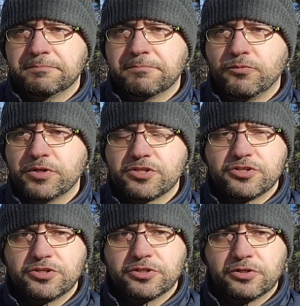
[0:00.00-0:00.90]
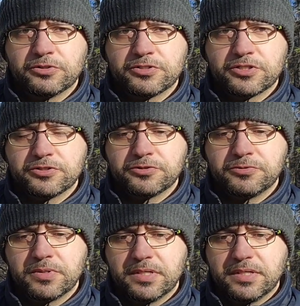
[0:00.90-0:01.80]
which you could also,
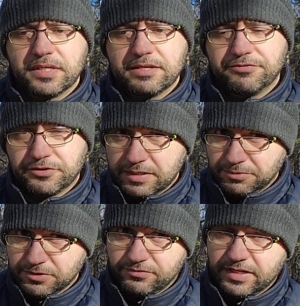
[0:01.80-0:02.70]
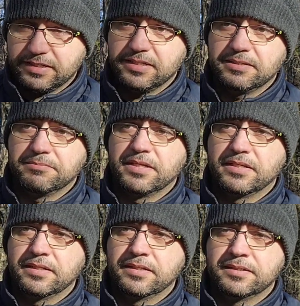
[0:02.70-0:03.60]
if you're able to find them,
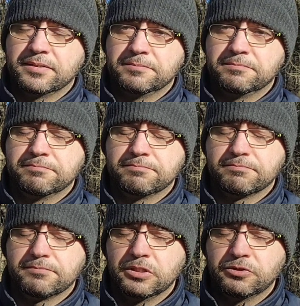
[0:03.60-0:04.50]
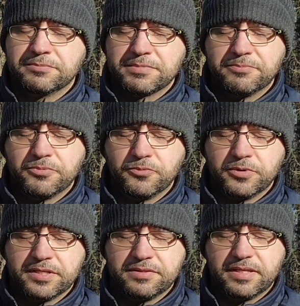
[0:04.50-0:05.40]
load them up
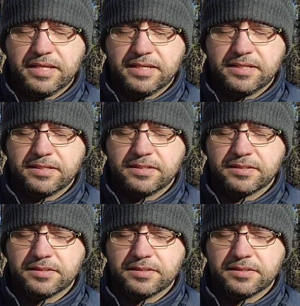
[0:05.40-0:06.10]
with a